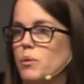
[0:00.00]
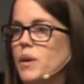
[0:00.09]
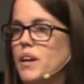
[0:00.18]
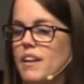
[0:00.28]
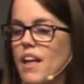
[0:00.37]

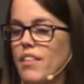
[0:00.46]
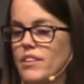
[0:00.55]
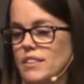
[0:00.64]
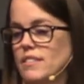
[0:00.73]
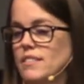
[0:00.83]
for one
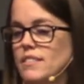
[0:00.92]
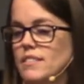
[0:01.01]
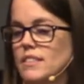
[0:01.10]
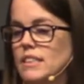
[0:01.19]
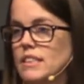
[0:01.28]
another.
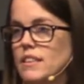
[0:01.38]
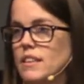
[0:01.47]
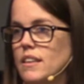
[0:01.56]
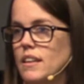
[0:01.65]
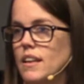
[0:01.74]

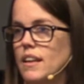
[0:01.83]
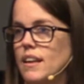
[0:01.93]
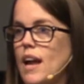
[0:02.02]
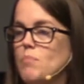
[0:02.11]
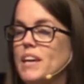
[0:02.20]

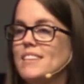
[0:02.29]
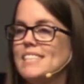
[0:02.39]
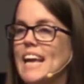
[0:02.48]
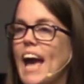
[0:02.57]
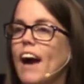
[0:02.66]
Not
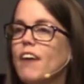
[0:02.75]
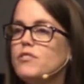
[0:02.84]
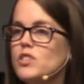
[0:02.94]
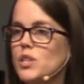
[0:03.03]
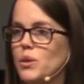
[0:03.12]
because they
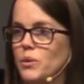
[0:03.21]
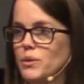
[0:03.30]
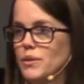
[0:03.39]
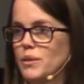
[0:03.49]
have to.